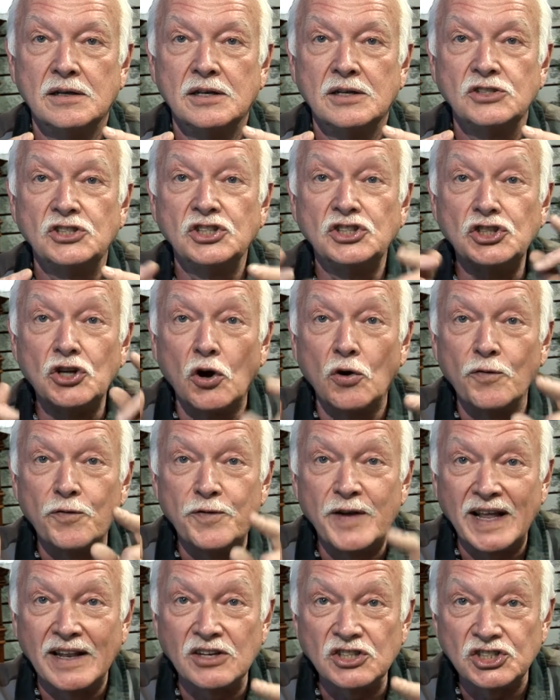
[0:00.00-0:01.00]
Did you know
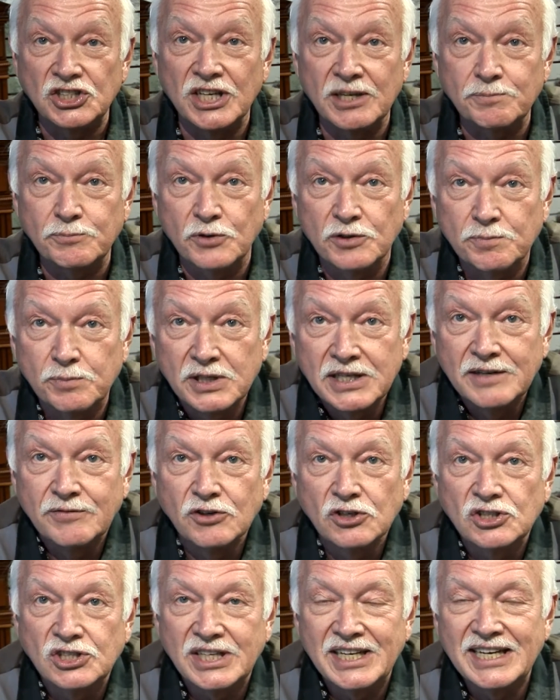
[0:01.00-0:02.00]
fellowship with
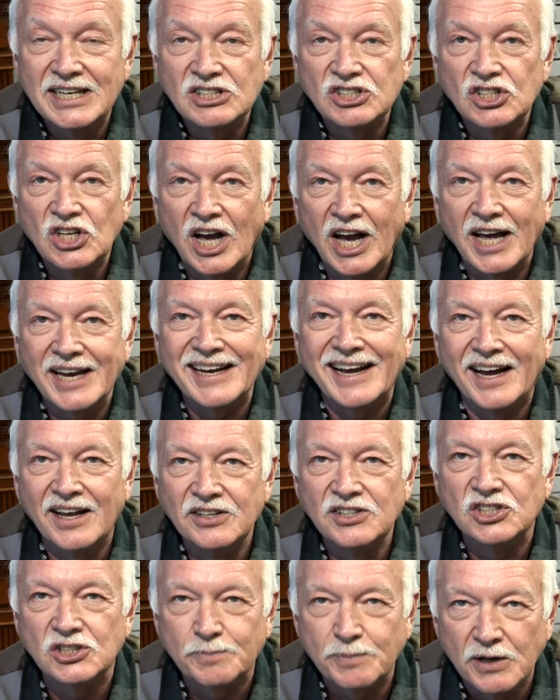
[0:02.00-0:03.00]
believers is not
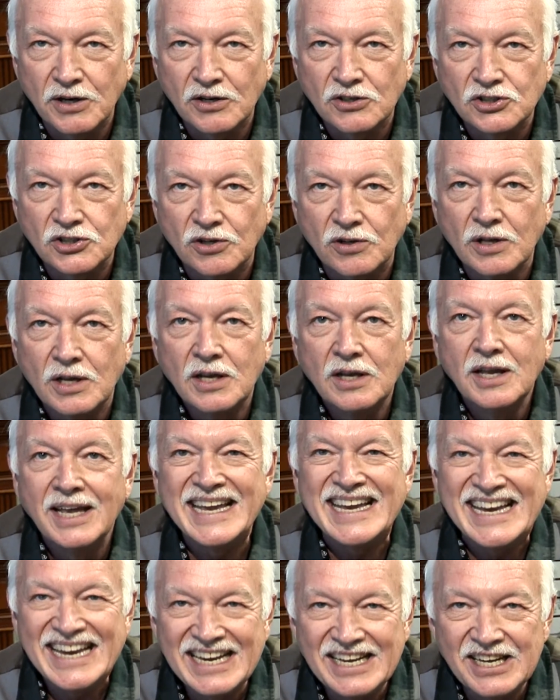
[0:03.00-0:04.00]
unspiritual?
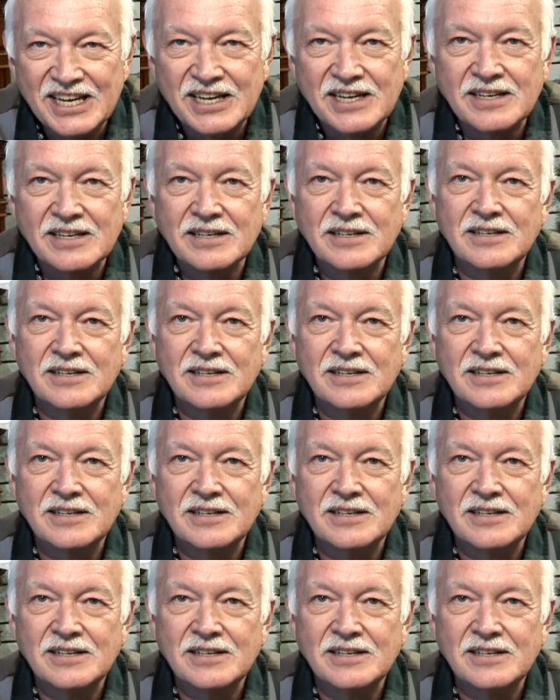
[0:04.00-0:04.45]
Eating